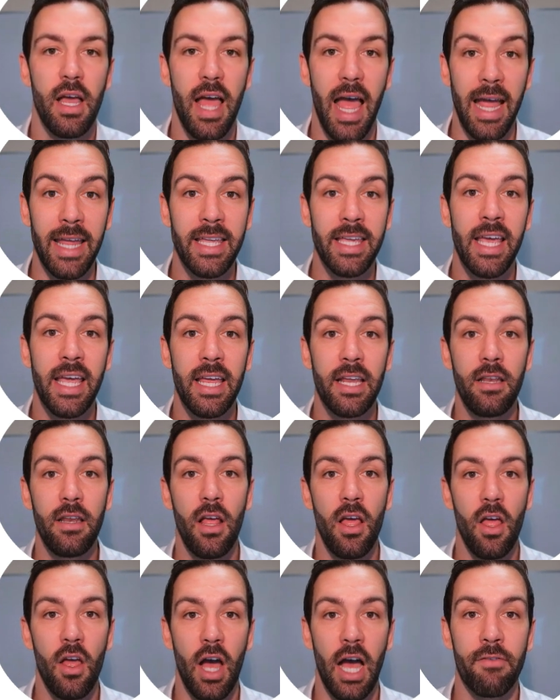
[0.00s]

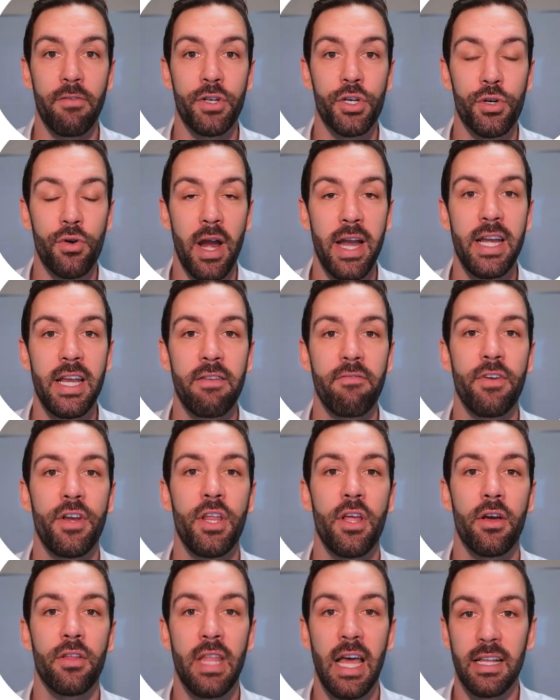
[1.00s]
Again, I have a training
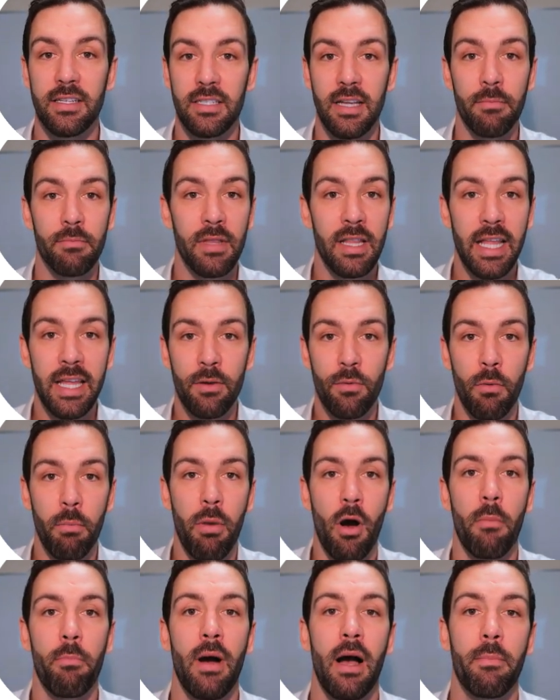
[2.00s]
video that some link will
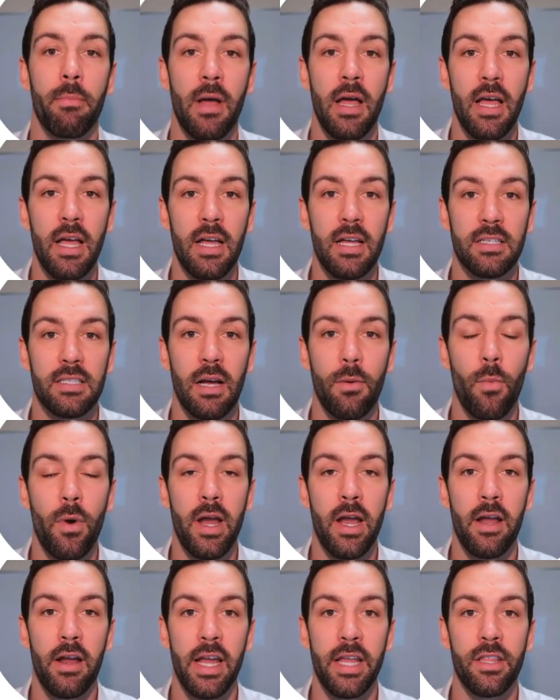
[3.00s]
pop up
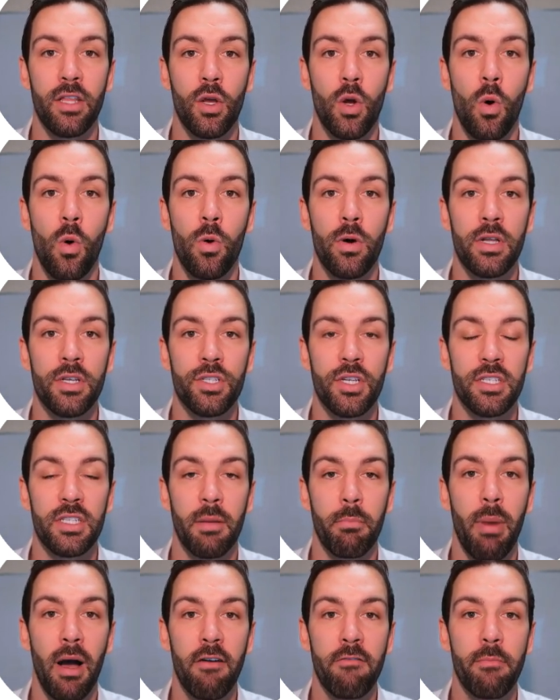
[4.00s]
somewhere in the corners just
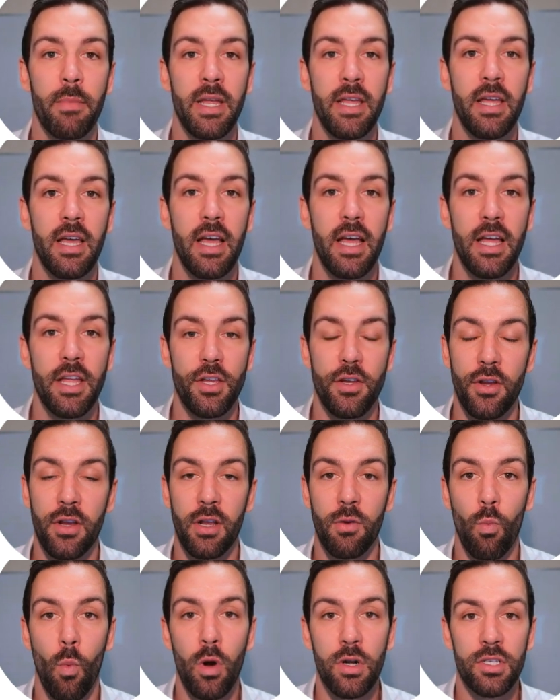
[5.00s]
above me. You
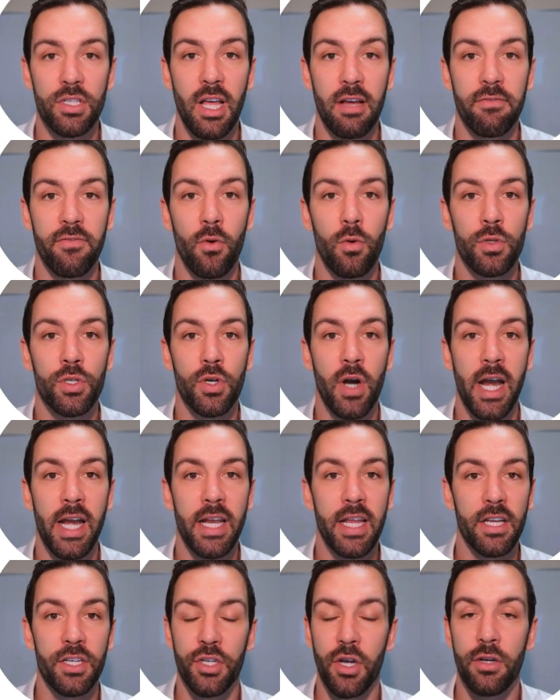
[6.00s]
can watch that full
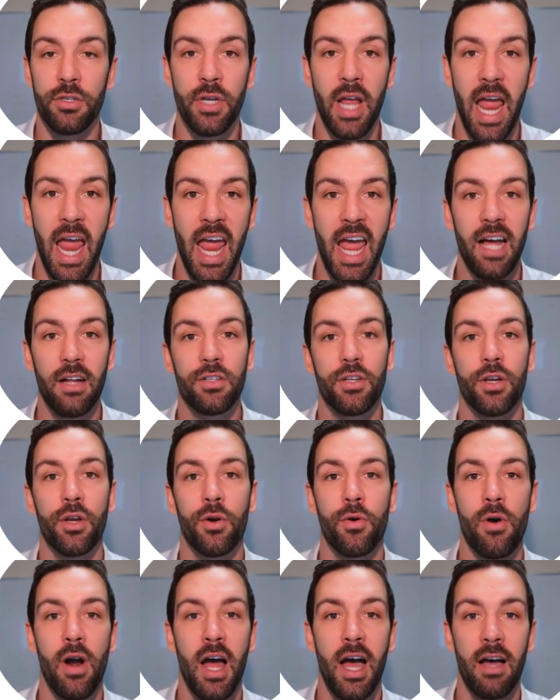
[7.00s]
training. It shows you how to
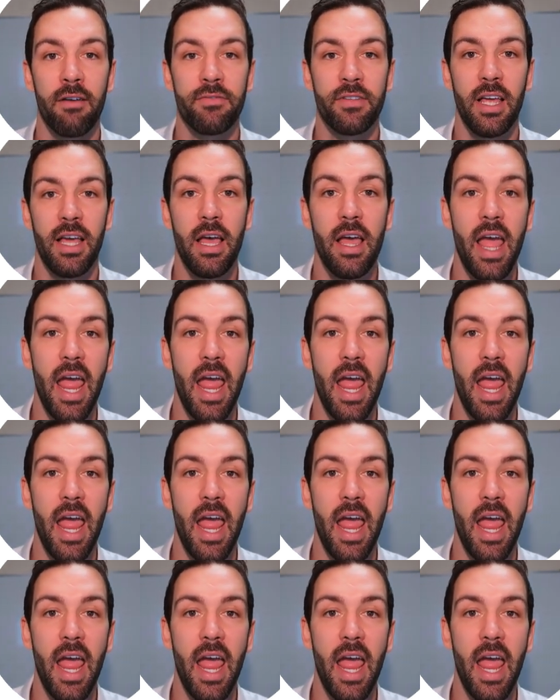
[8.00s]
craft